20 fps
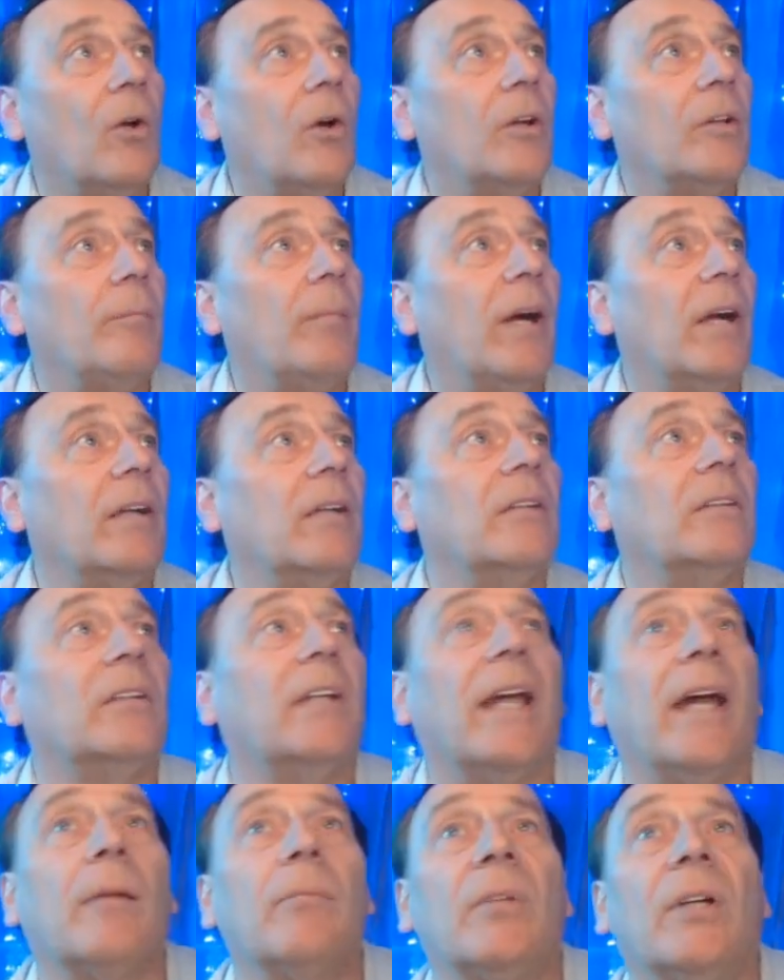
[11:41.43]

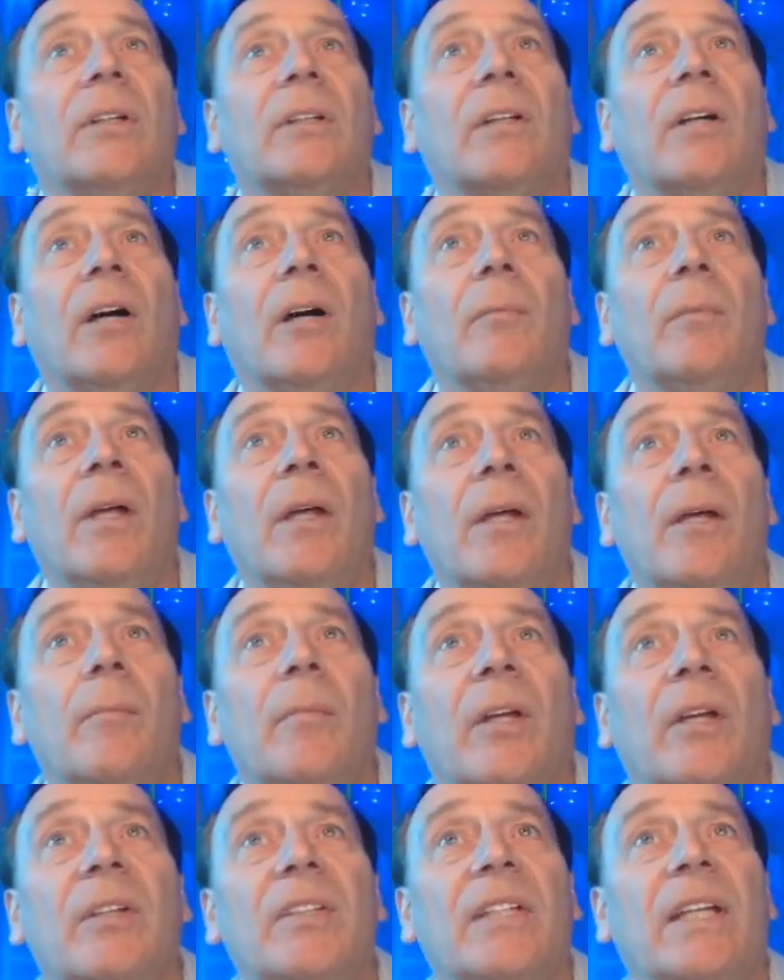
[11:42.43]
coinmarketcap.com
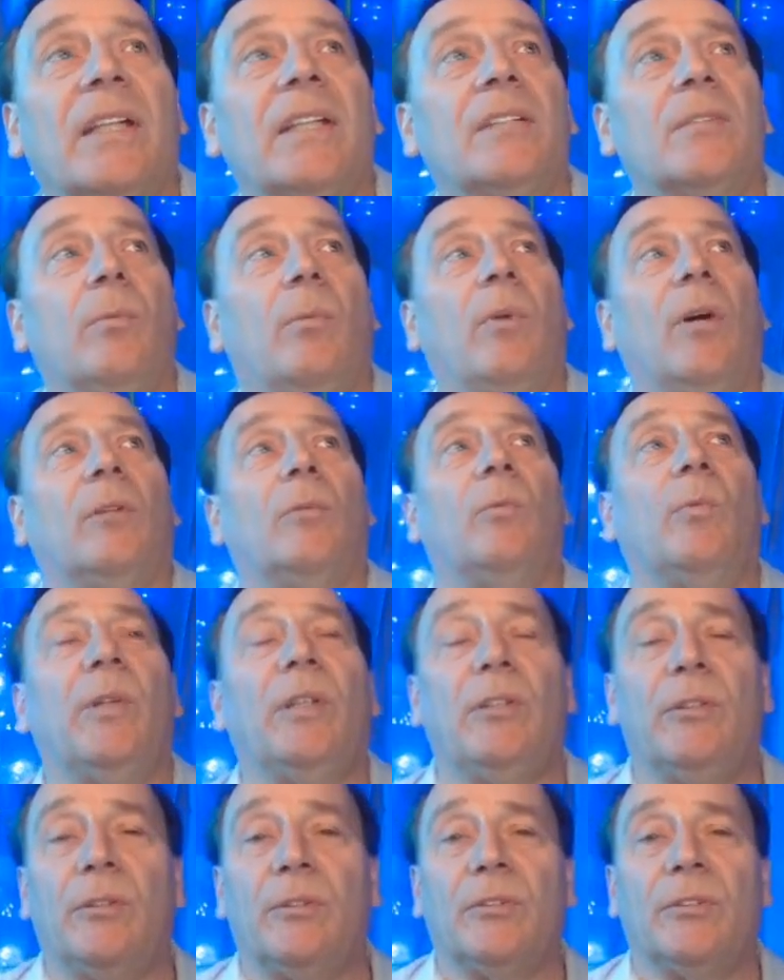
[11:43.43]
because that is what
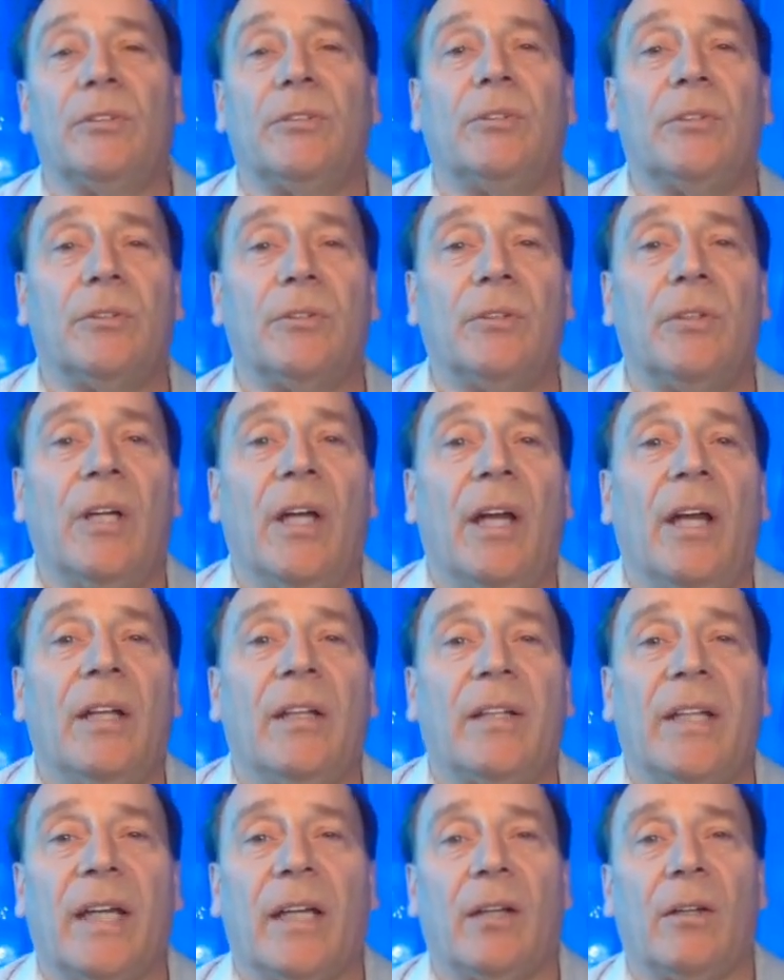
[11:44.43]
we use to
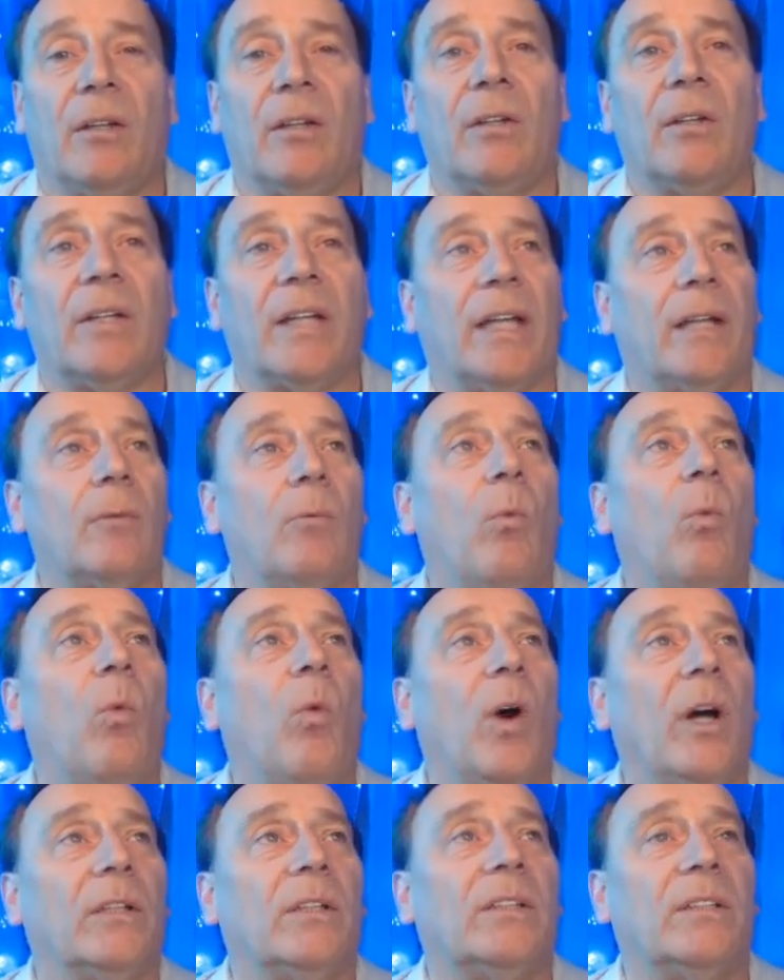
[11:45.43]
take a look at
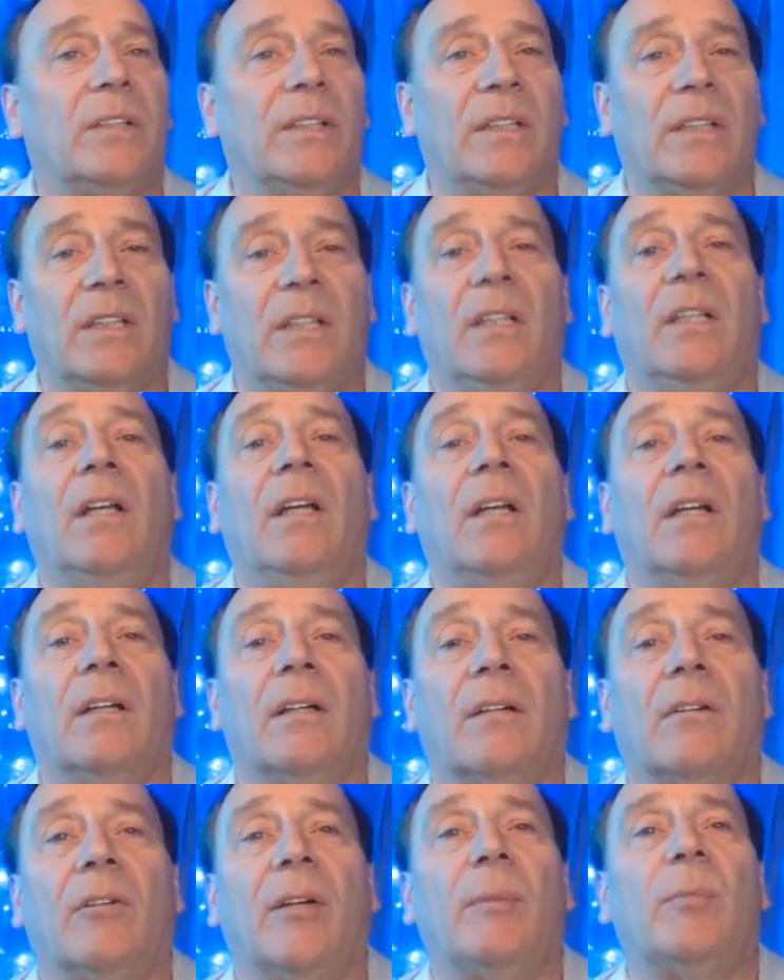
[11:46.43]
what the
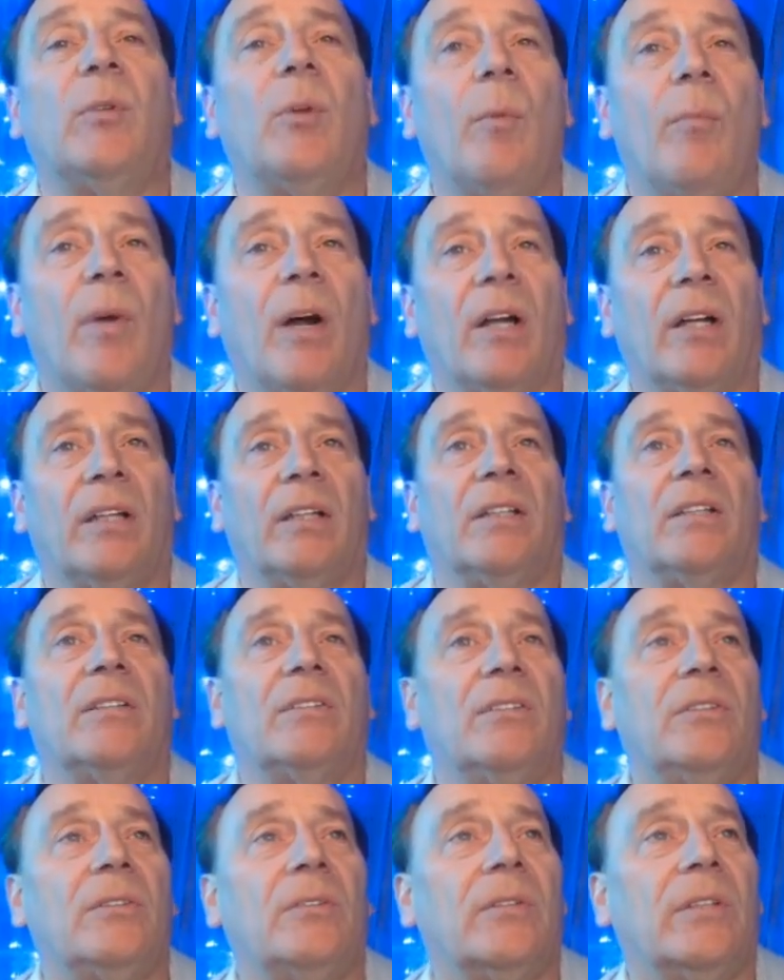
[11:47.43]
crypto market
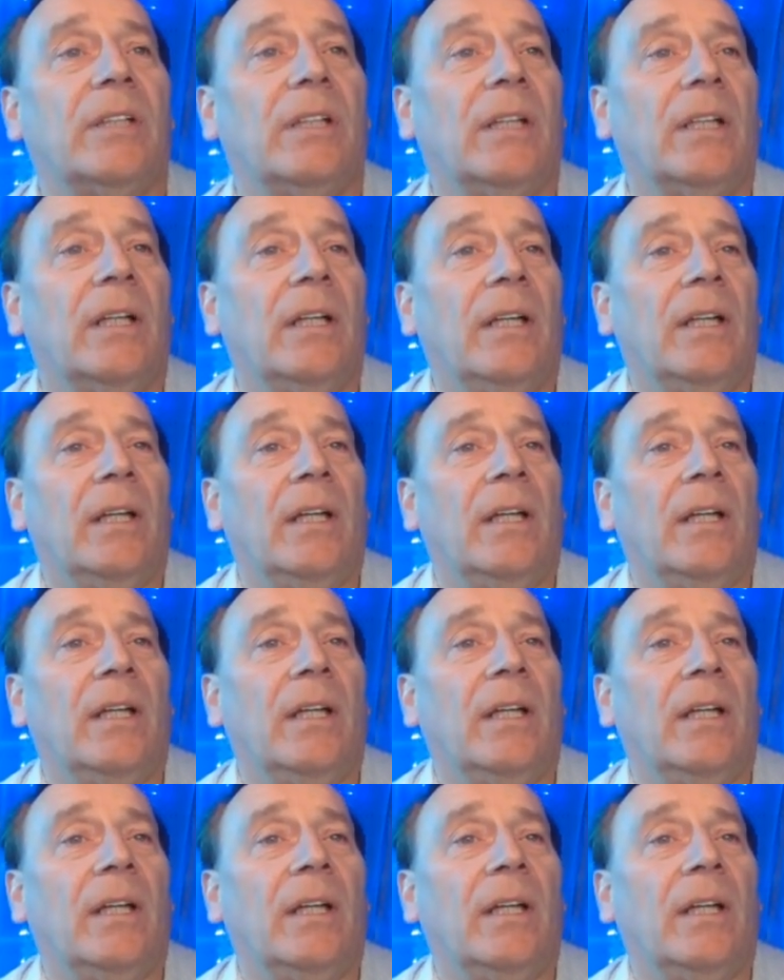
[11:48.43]
is doing.